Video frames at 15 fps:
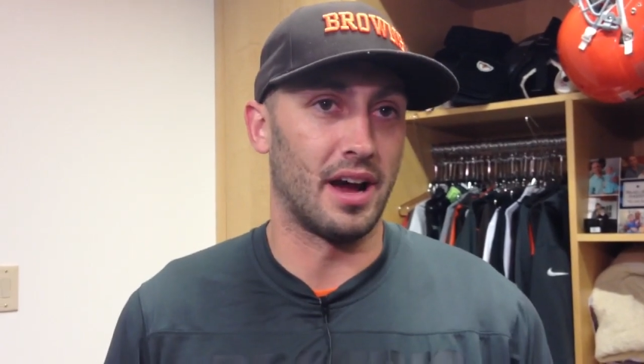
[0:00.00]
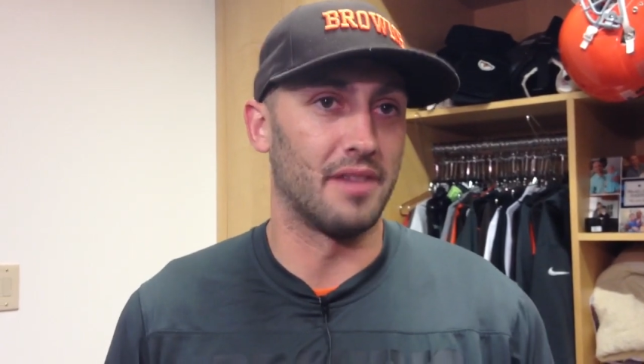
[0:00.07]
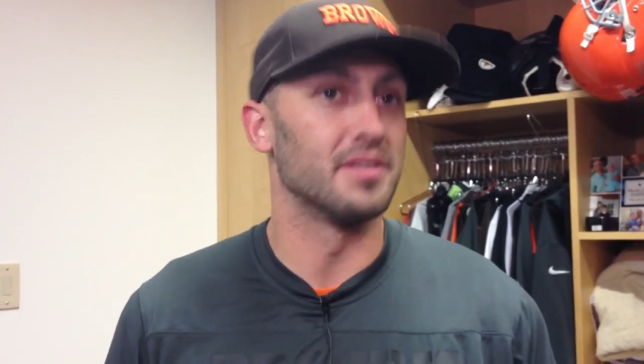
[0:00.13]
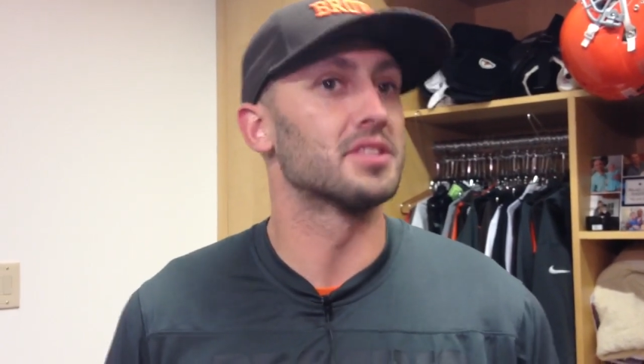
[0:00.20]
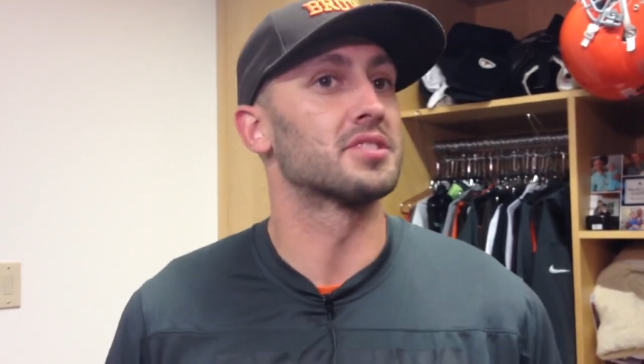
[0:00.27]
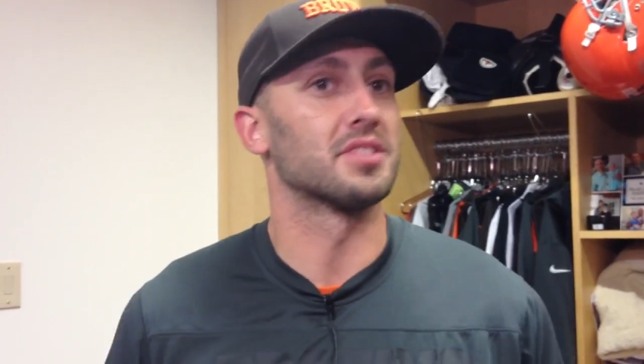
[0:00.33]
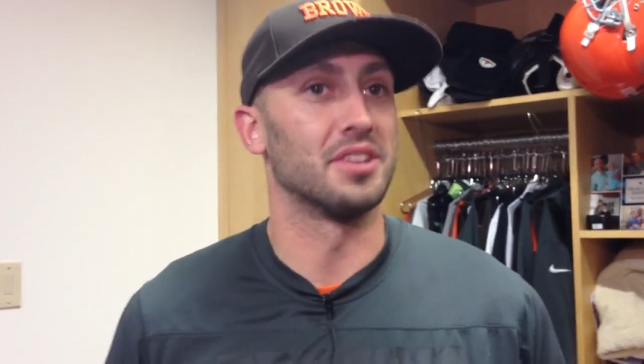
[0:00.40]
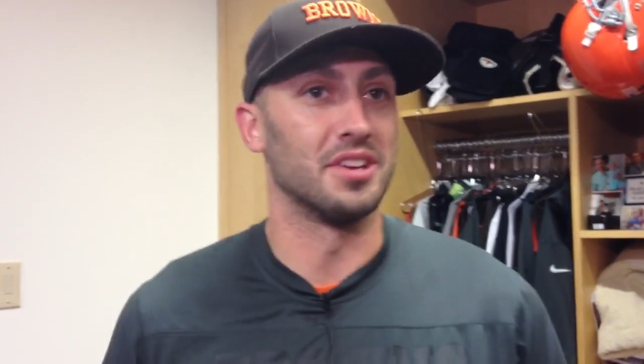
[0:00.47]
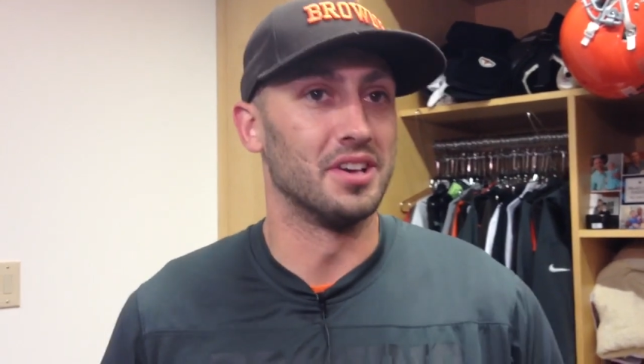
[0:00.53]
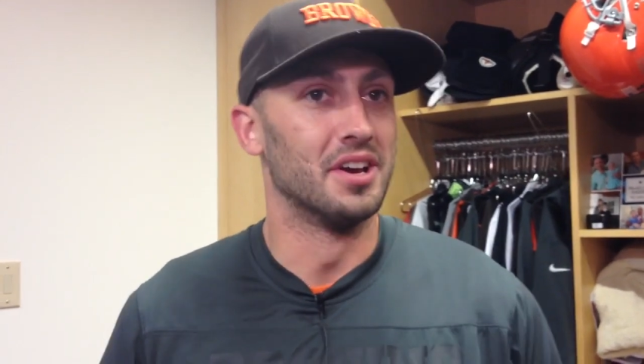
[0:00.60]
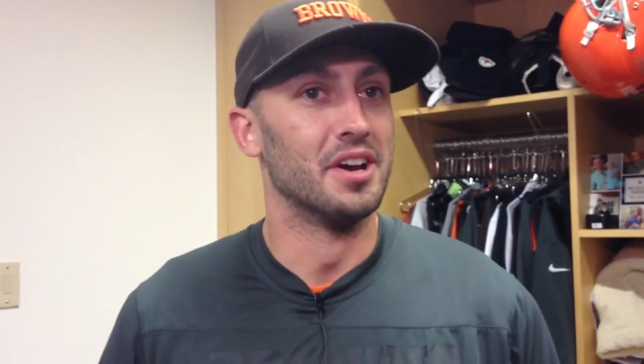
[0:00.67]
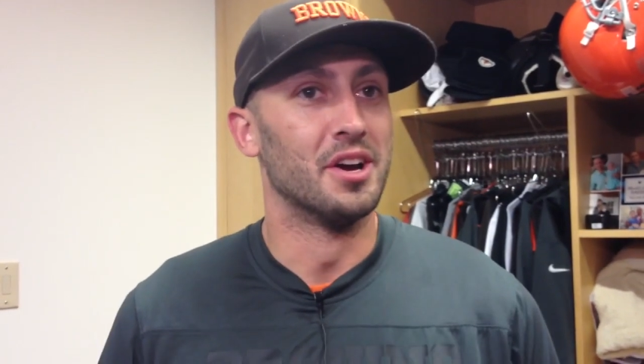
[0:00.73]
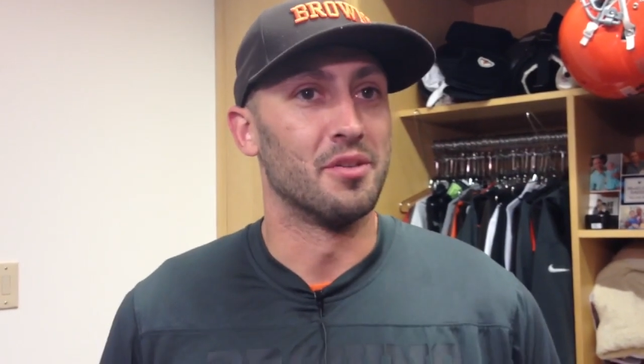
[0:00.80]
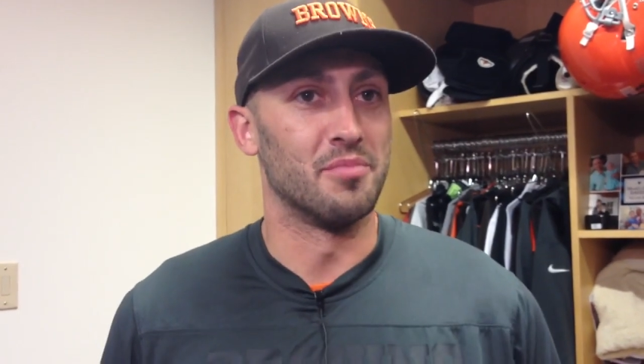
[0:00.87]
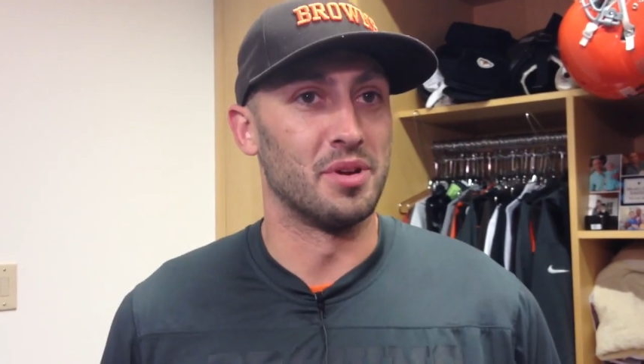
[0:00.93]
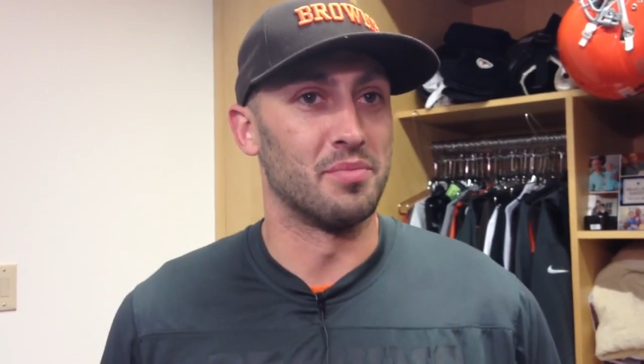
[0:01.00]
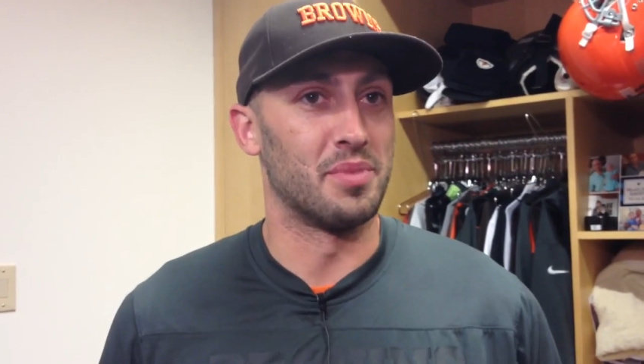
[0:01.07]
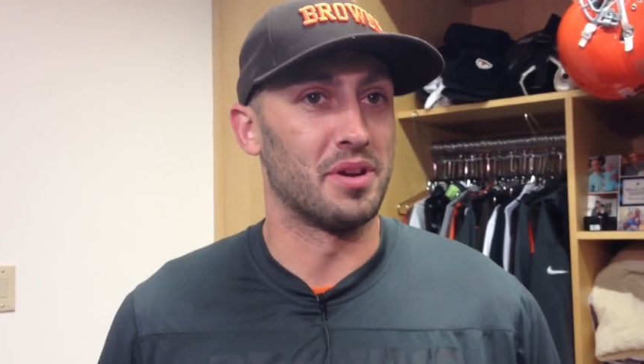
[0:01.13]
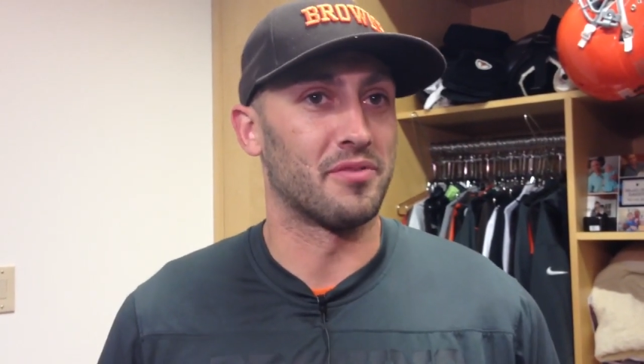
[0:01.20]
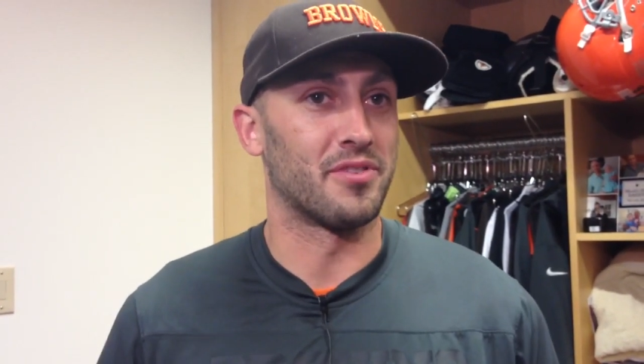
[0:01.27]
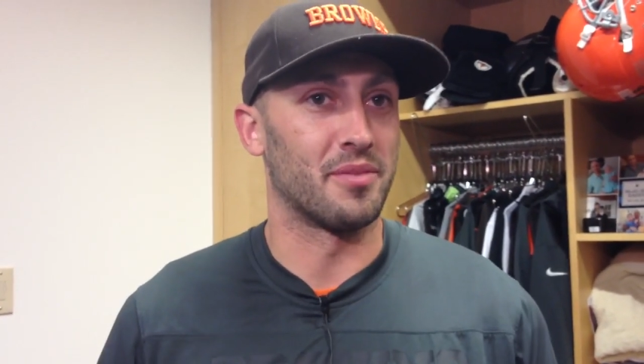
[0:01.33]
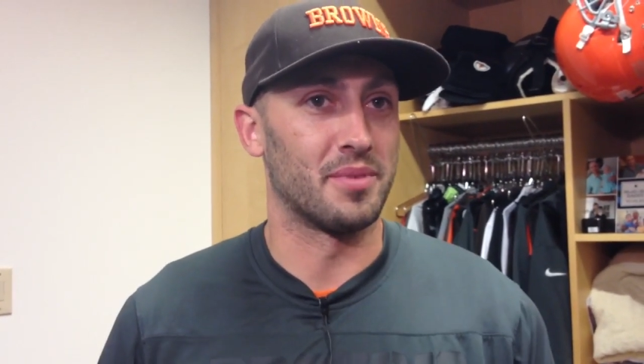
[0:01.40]
Obviously, me
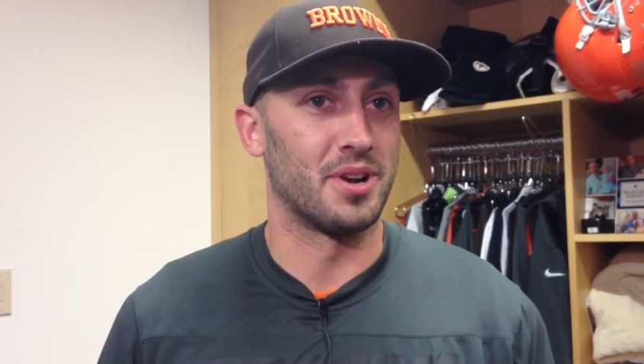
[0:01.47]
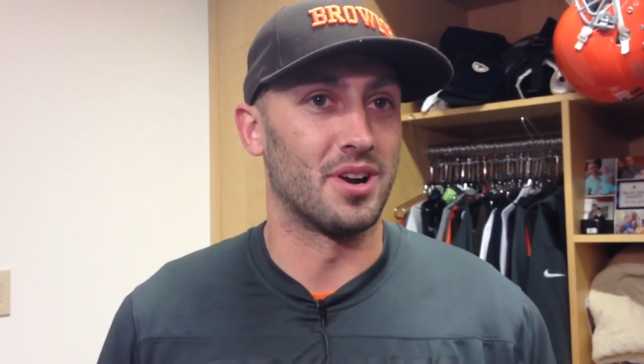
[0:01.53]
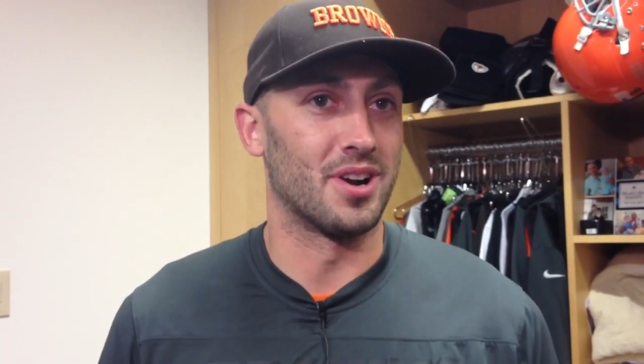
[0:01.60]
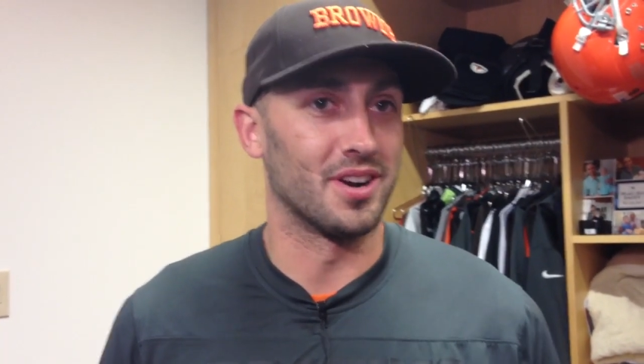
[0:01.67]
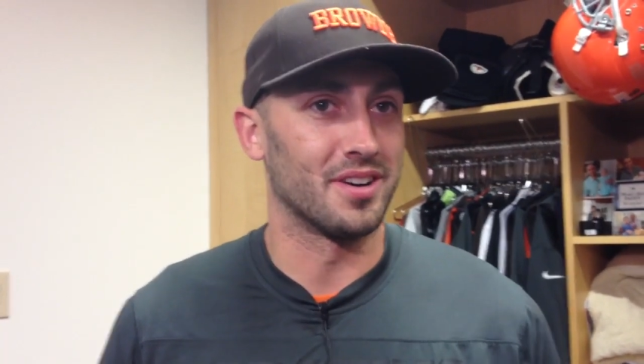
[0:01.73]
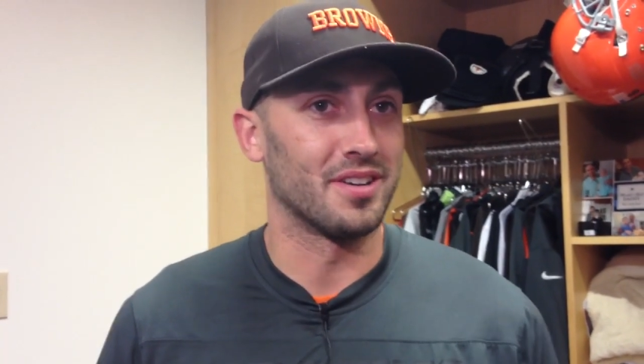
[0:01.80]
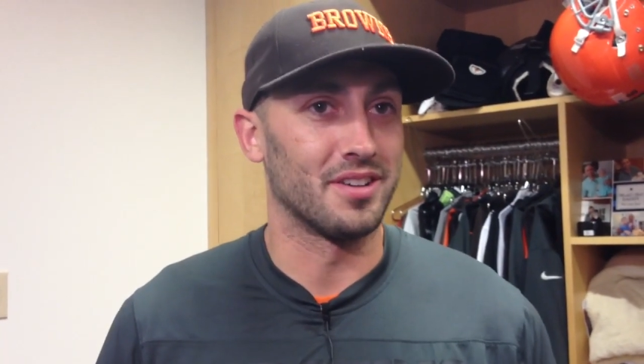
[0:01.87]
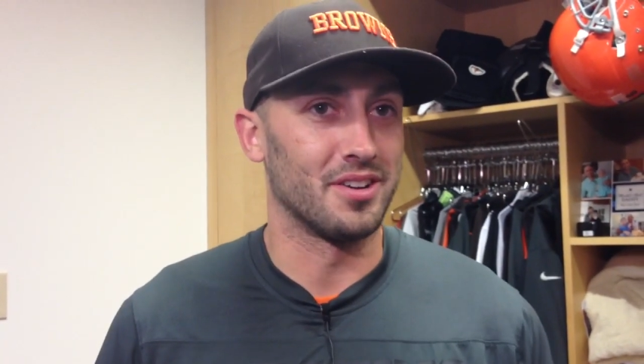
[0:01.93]
being from here,